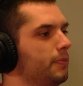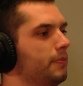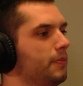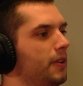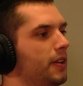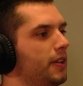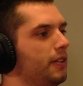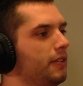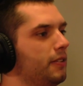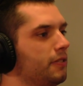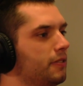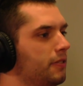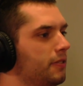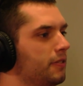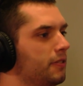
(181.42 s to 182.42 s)
like
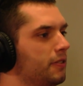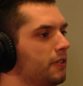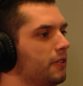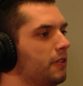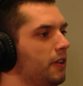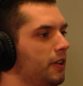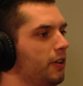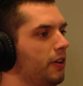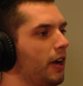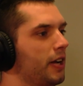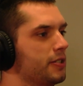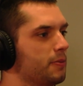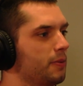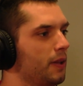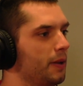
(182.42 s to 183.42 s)
you
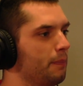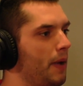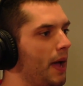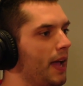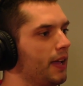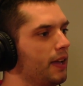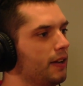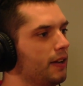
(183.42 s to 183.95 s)
guys like bank.